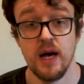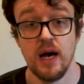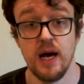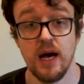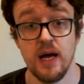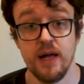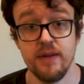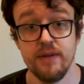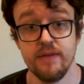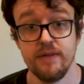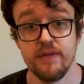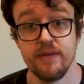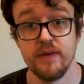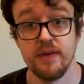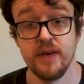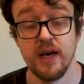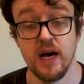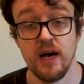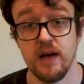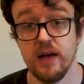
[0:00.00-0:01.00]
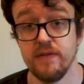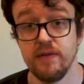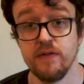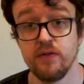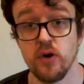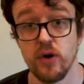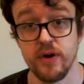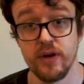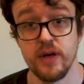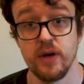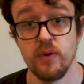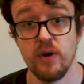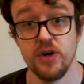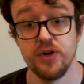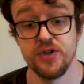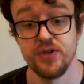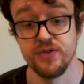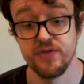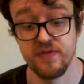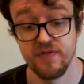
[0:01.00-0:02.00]
And yeah, if you've got any
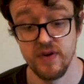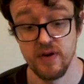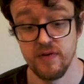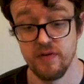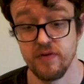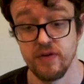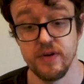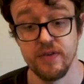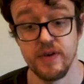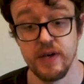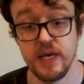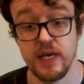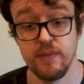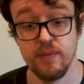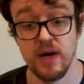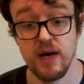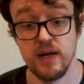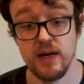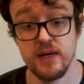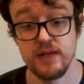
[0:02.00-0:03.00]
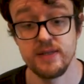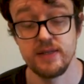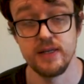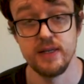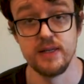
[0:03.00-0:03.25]
questions, feel free to email us.